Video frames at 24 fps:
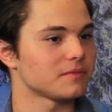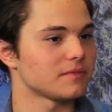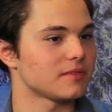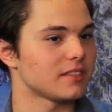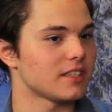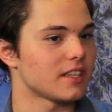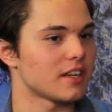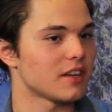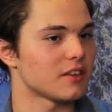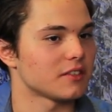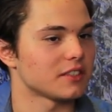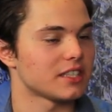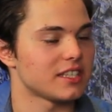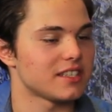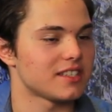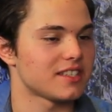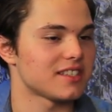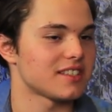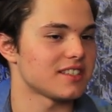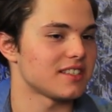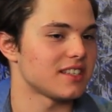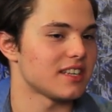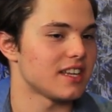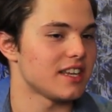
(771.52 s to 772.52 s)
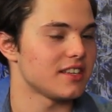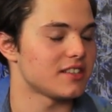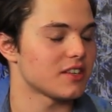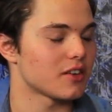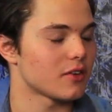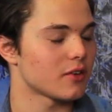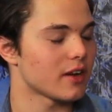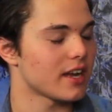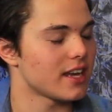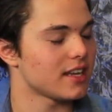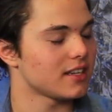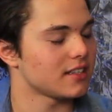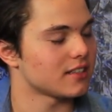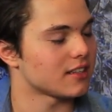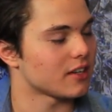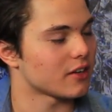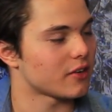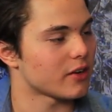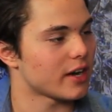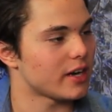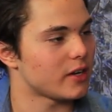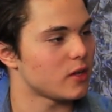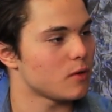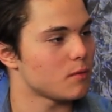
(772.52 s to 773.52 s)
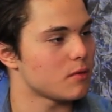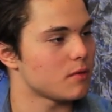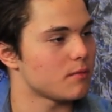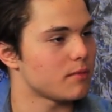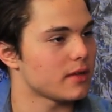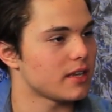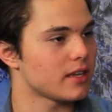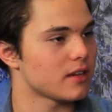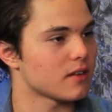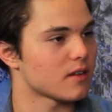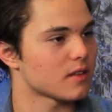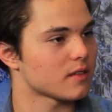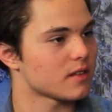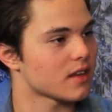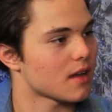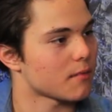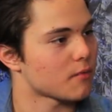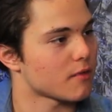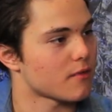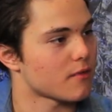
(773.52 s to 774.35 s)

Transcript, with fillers: he's a great human being on top